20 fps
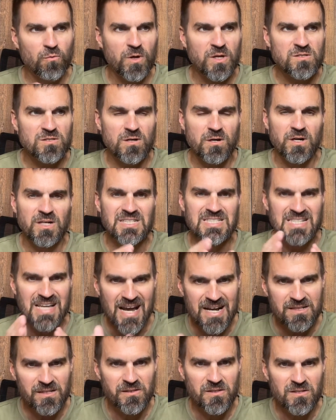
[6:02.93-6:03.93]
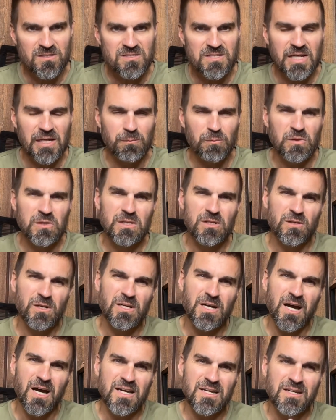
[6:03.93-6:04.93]
runs are exactly the same, they're
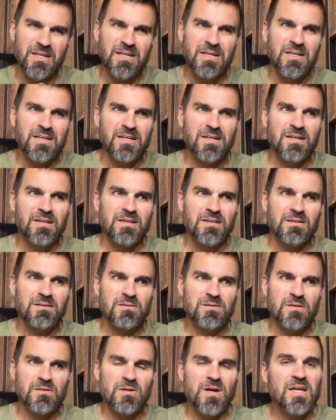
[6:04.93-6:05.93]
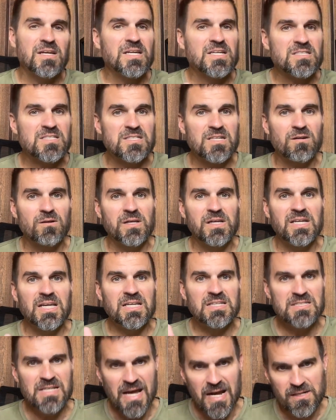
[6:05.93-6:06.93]
not they're not necessarily
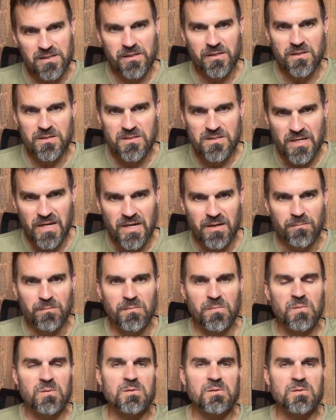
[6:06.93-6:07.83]
exactly the same.